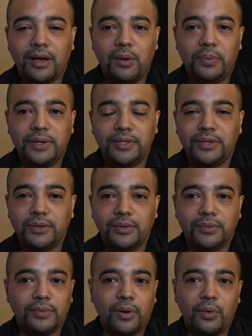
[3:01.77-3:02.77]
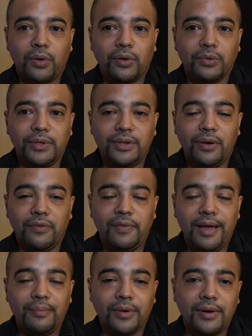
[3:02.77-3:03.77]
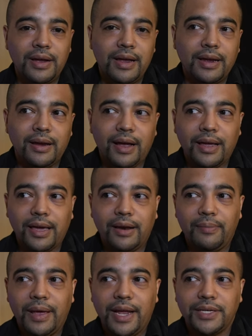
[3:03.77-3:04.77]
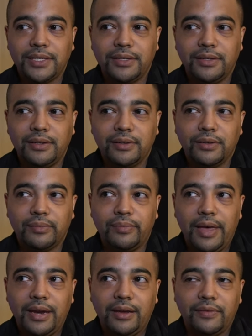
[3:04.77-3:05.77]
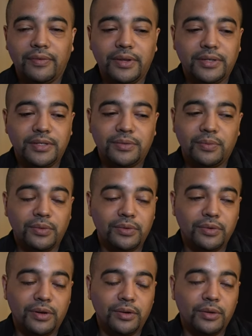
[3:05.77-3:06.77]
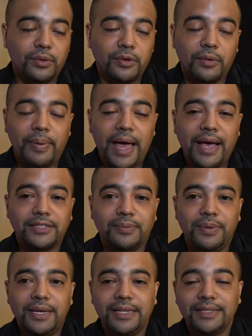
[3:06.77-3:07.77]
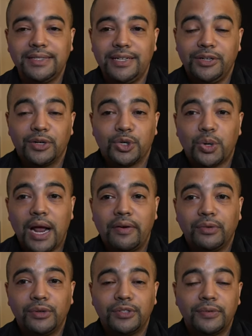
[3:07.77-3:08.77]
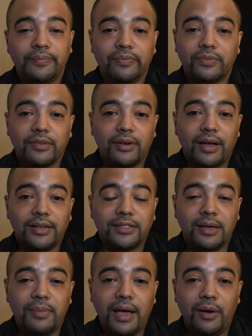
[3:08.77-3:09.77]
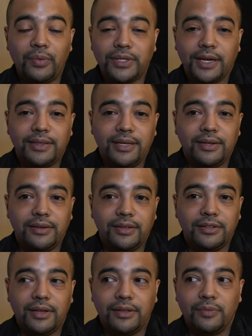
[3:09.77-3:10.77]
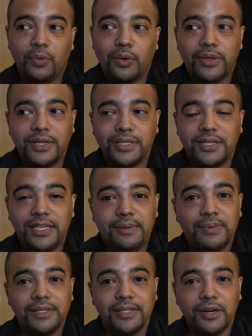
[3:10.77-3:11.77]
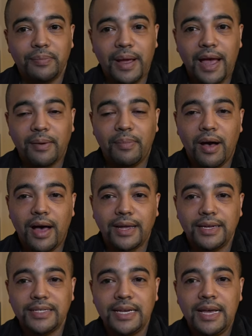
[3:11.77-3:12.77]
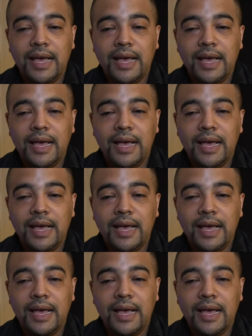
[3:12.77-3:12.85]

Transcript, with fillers: open until or early November, you know, I got to imagine, you know, many of us will, you know, you'll, you'll pass a PNC in your travels uh, somehow, which I think is, is worth it just to keep this in your back pocket.